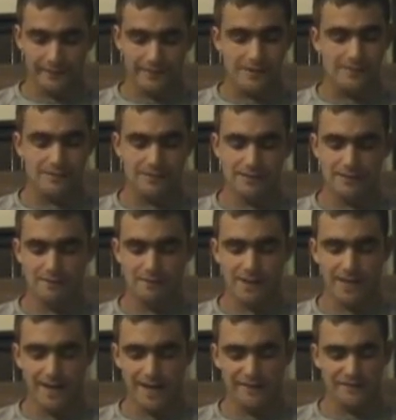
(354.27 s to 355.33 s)
Now you can hear
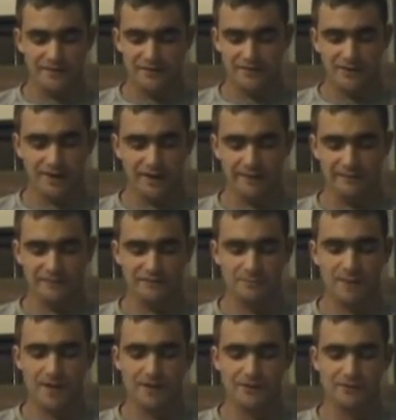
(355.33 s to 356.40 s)
my accent's kind of
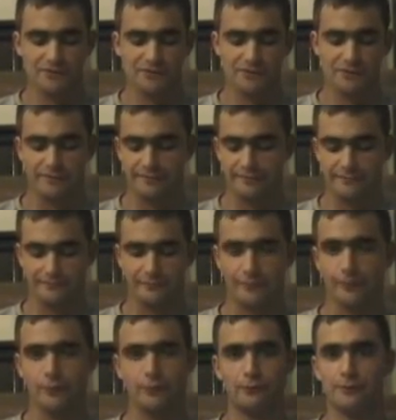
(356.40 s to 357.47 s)
Spanish on
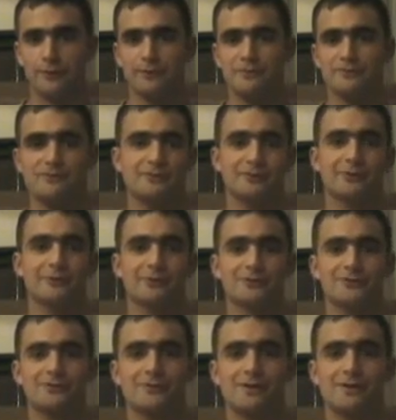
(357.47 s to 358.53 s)
all three, which is a
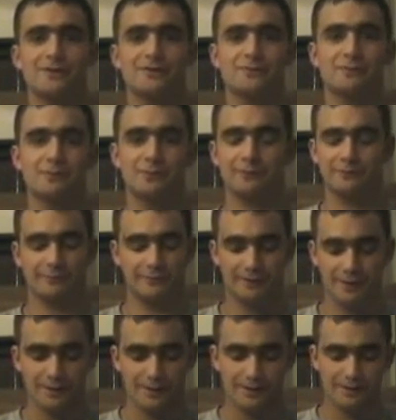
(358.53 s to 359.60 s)
little strange, but
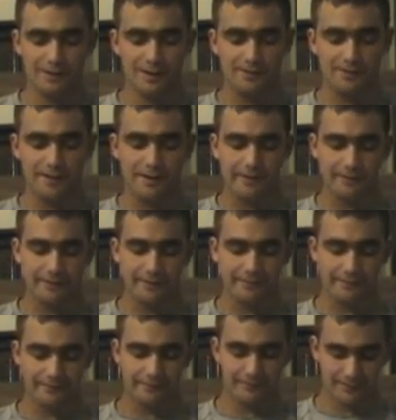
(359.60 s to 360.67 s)
you get the
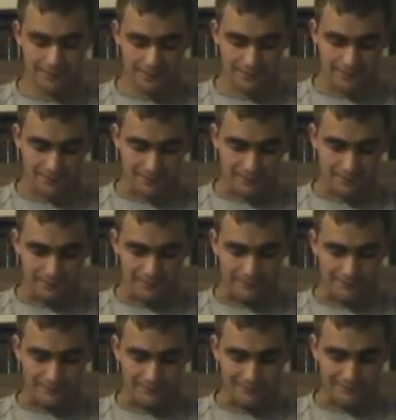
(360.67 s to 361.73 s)
idea.
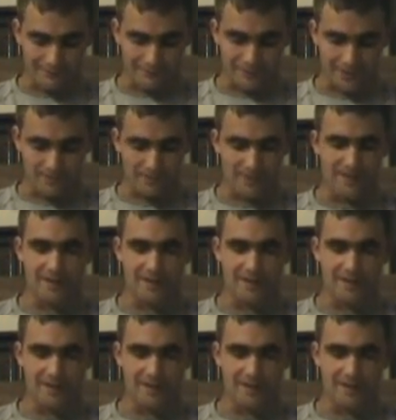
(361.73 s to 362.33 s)
I'm a